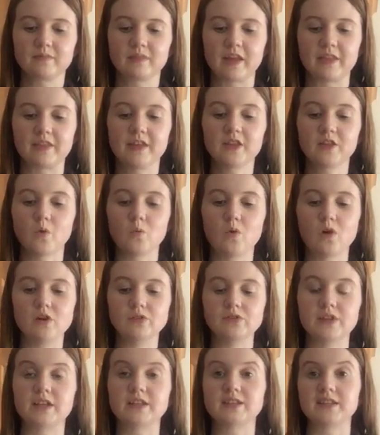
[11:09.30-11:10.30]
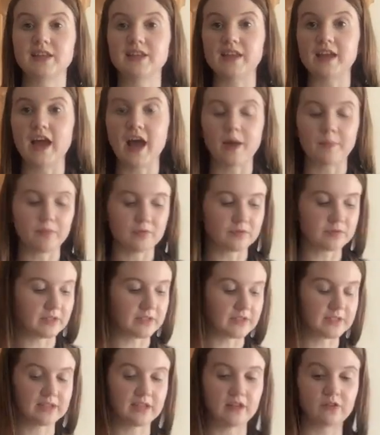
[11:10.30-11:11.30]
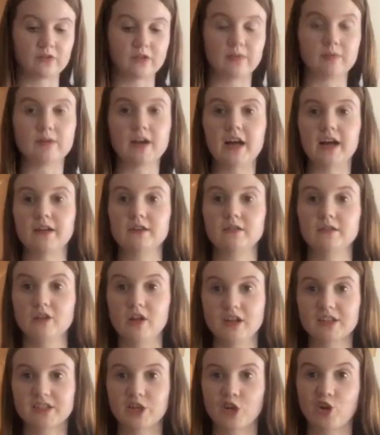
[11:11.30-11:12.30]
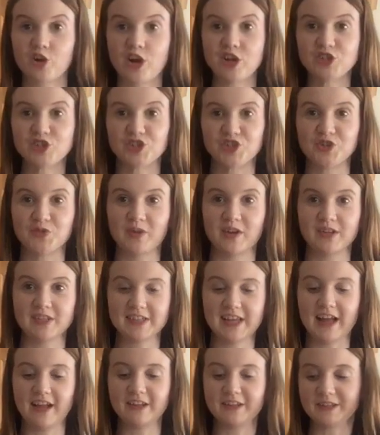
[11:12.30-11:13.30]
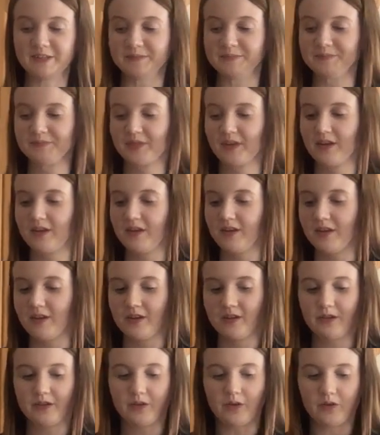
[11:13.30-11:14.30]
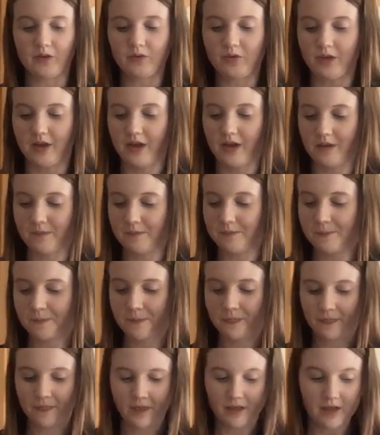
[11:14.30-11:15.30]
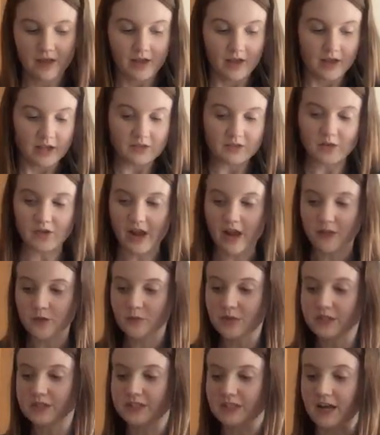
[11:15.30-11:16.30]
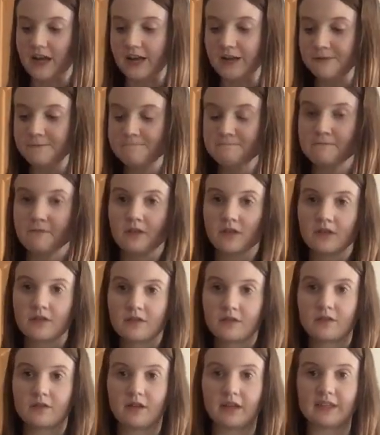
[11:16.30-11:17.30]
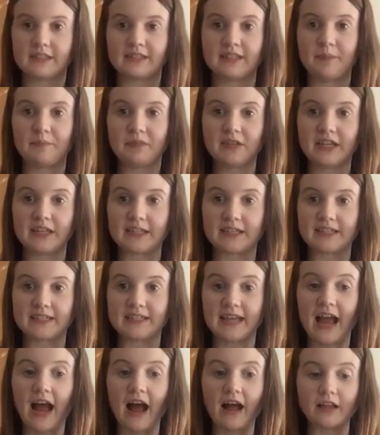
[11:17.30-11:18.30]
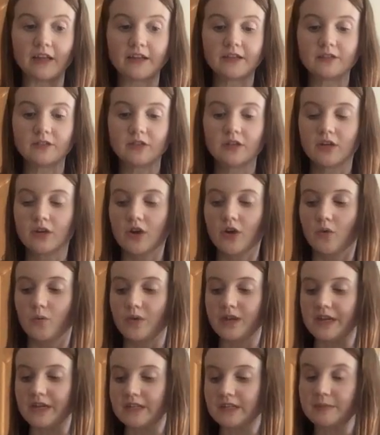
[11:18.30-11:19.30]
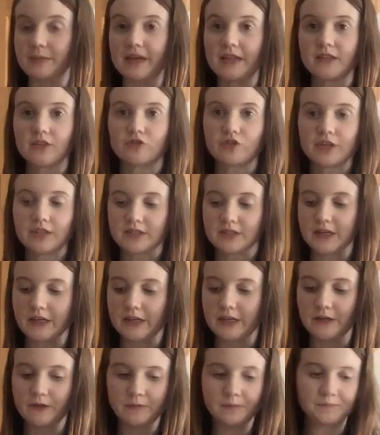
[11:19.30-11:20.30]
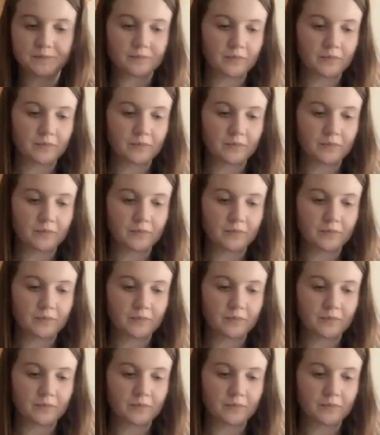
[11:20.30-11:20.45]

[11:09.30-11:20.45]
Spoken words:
I think the walnuts and the apples and the celery will add lots of crunch to our salad. Okay. So now that we're done assembling the salad, we need to make the dressing now.